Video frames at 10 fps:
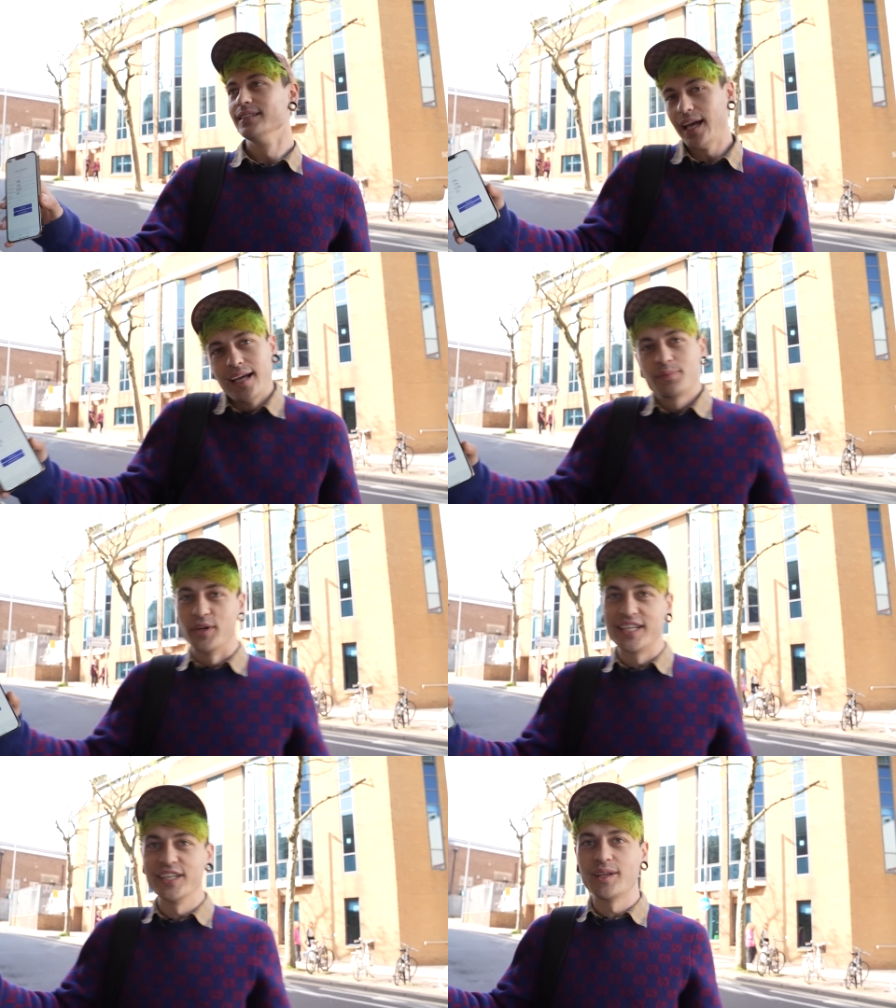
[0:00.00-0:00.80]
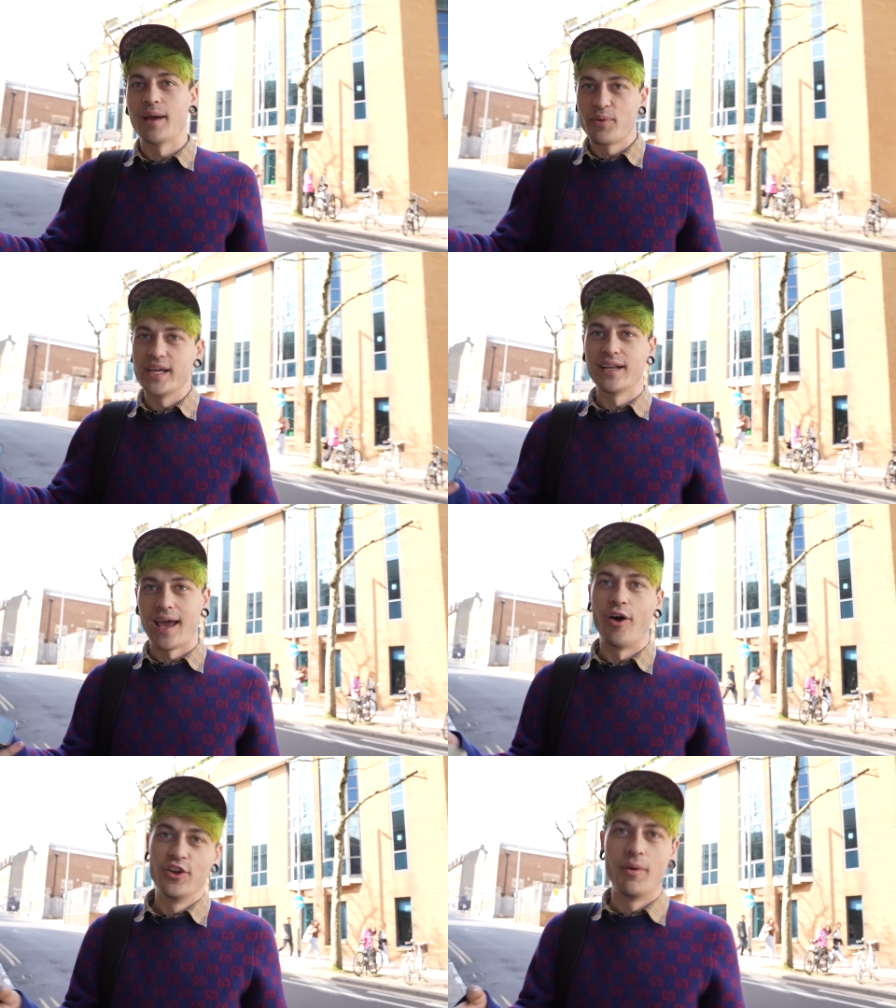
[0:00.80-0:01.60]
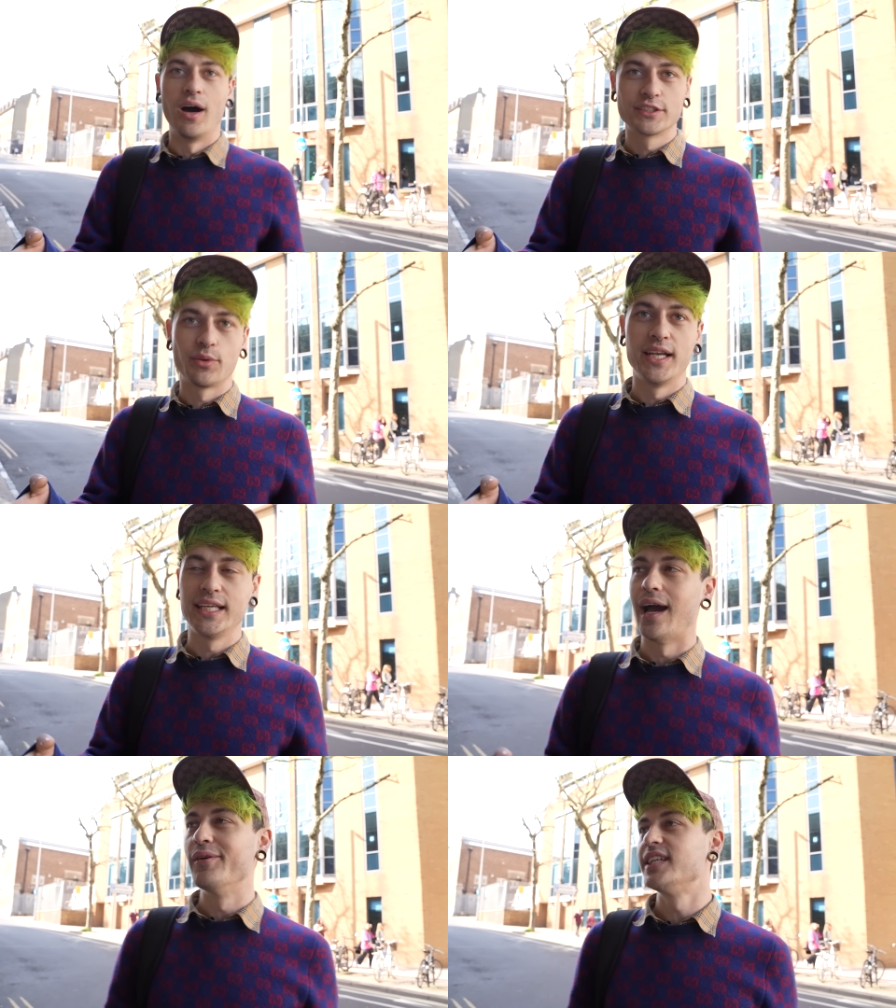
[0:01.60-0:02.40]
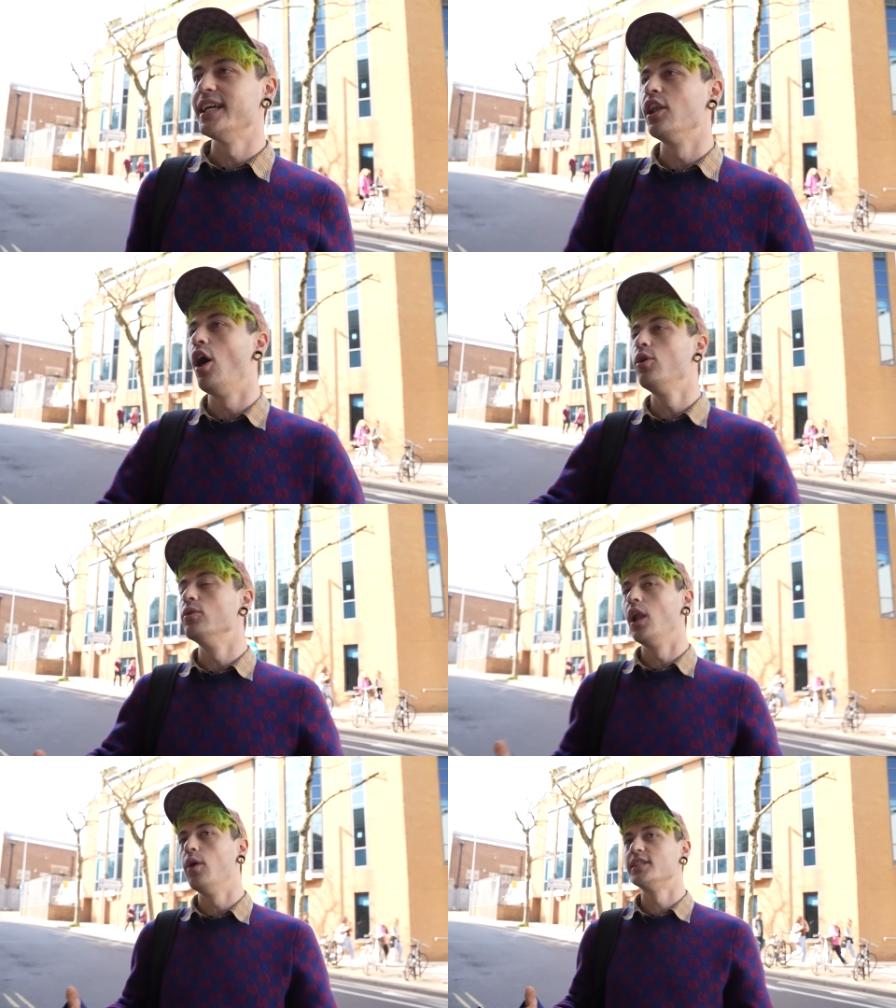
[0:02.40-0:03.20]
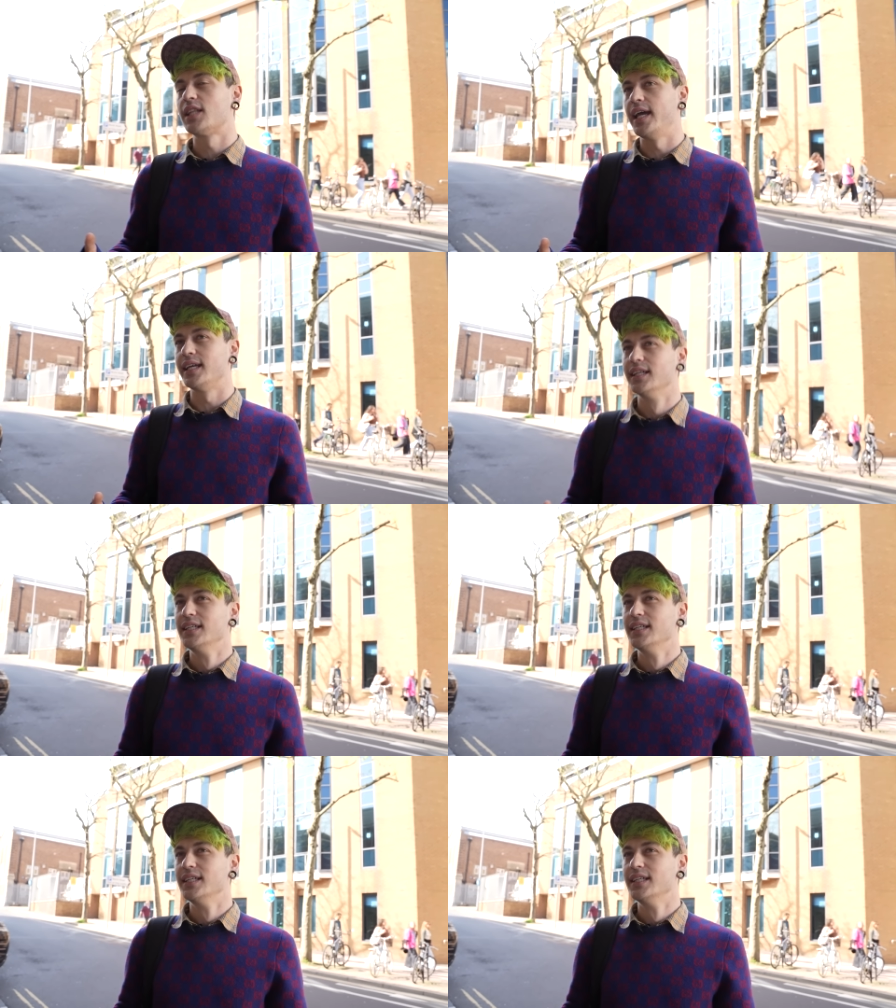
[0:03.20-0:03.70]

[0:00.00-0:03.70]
Yeah, it's pretty good. Like pretty like on the mark. Twenty. I would say low. Low is like.